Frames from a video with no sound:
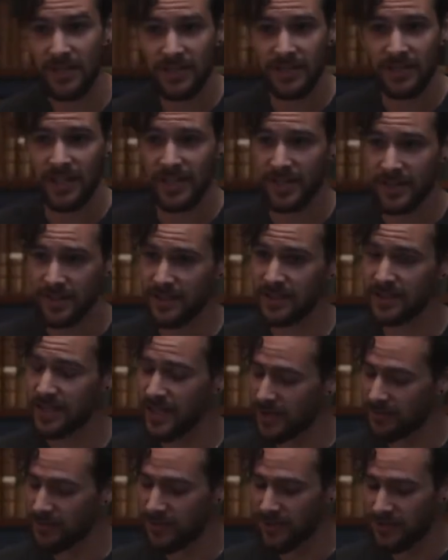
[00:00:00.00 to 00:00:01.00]
looked like at the
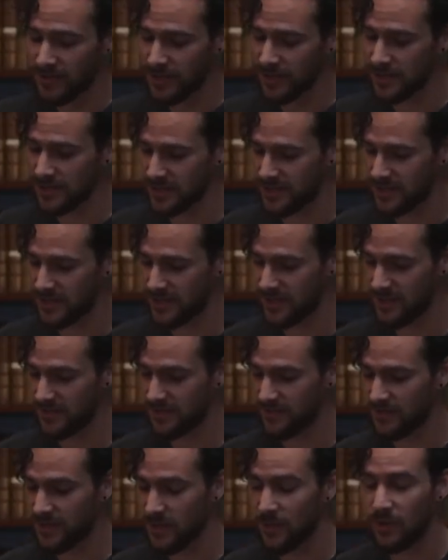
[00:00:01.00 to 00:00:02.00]
time, not just the
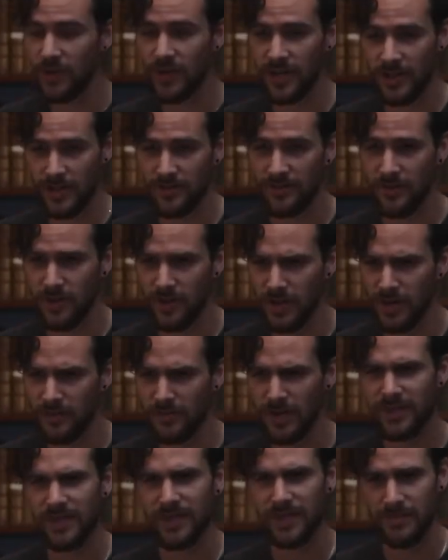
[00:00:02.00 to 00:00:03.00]
flora and the fauna,
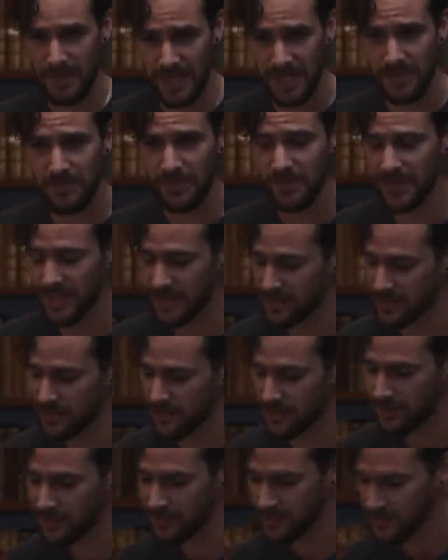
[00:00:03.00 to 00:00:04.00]
but the people here
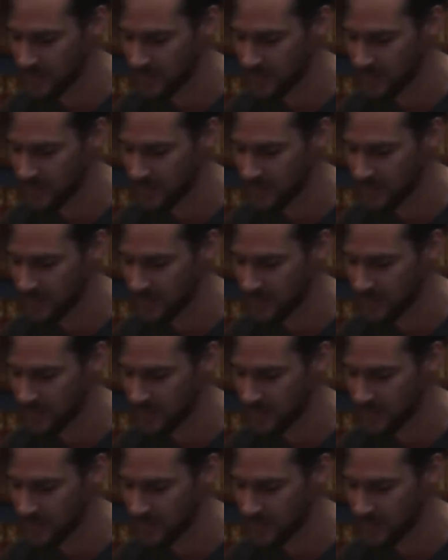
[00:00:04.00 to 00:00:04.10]
too.